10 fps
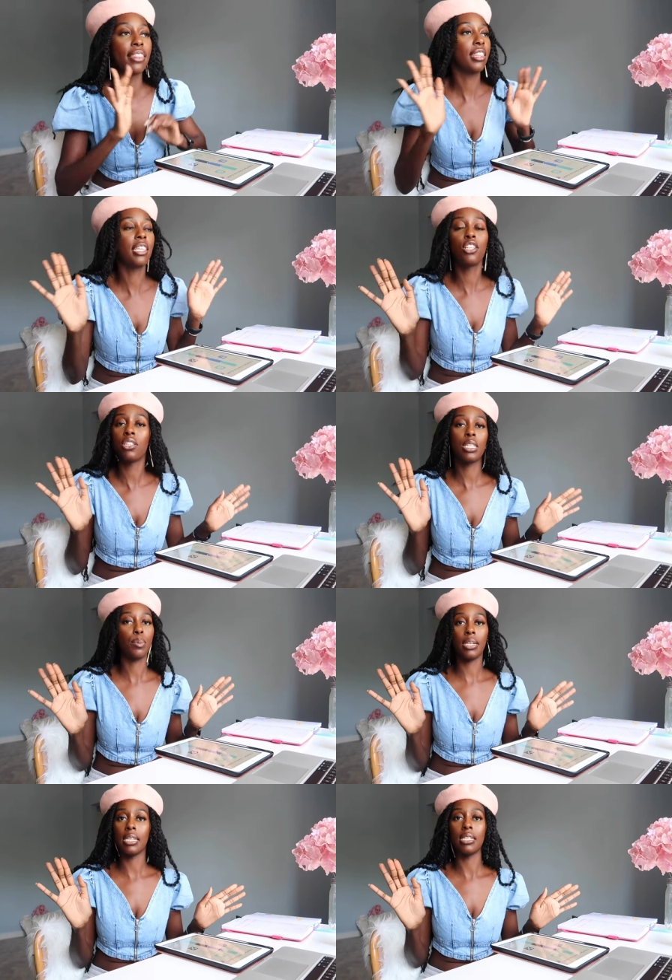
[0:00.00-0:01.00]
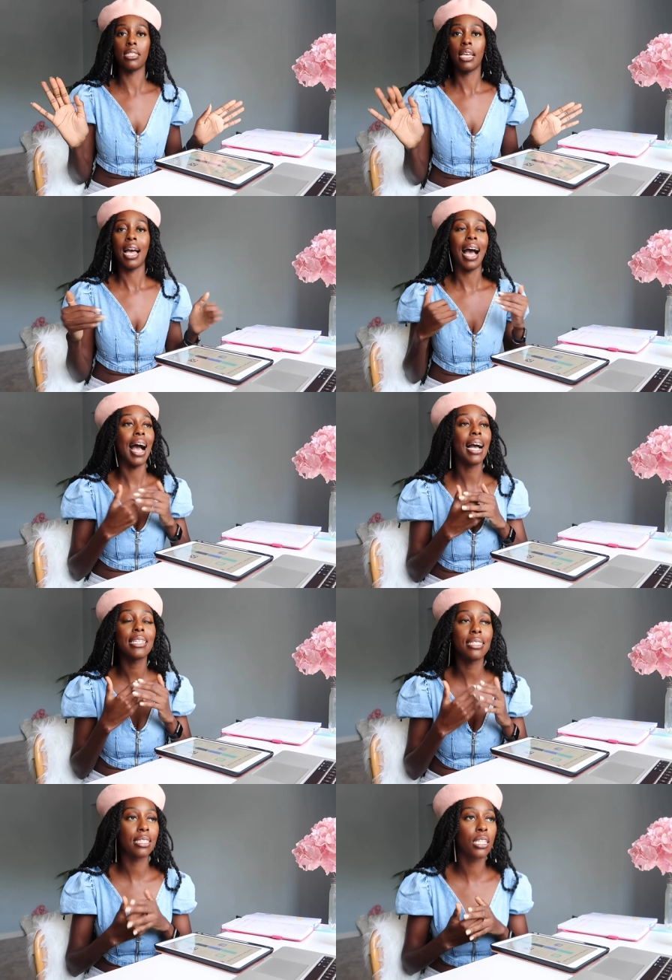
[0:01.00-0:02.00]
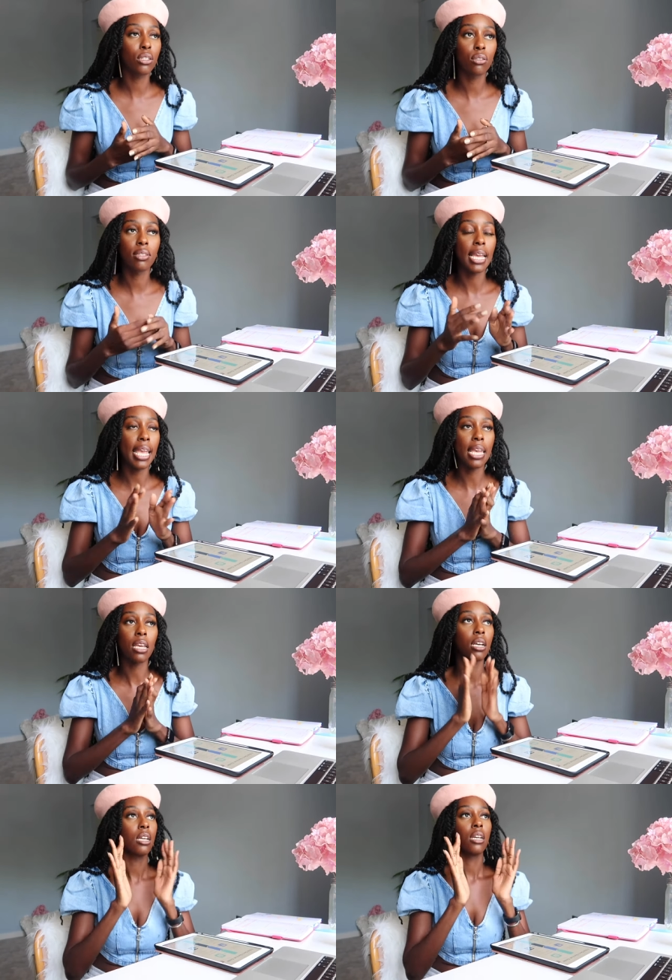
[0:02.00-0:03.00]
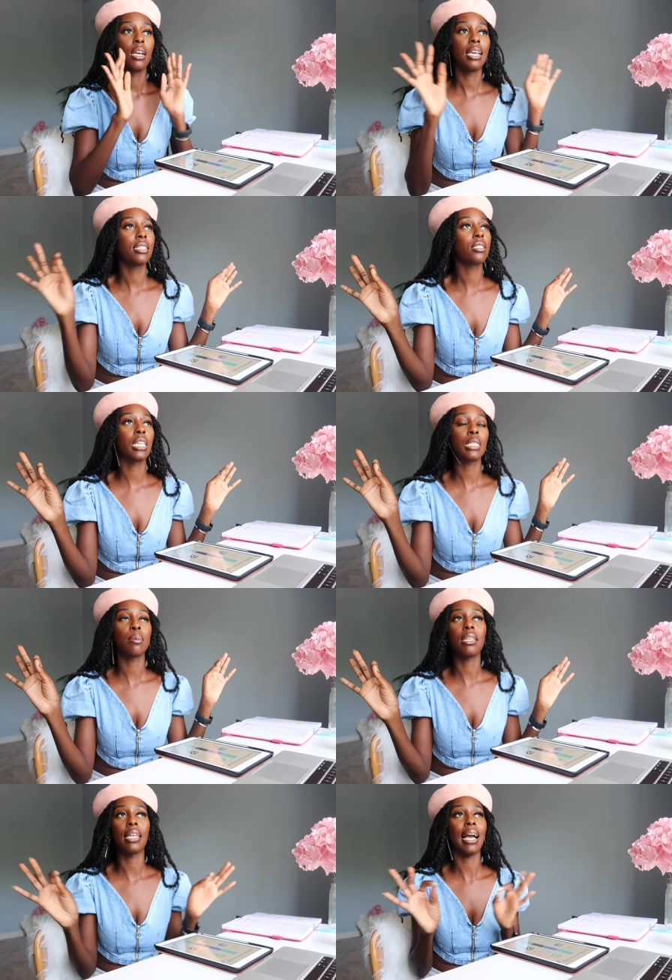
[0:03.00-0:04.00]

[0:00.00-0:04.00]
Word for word: This just is what it is. I still take, it still takes me like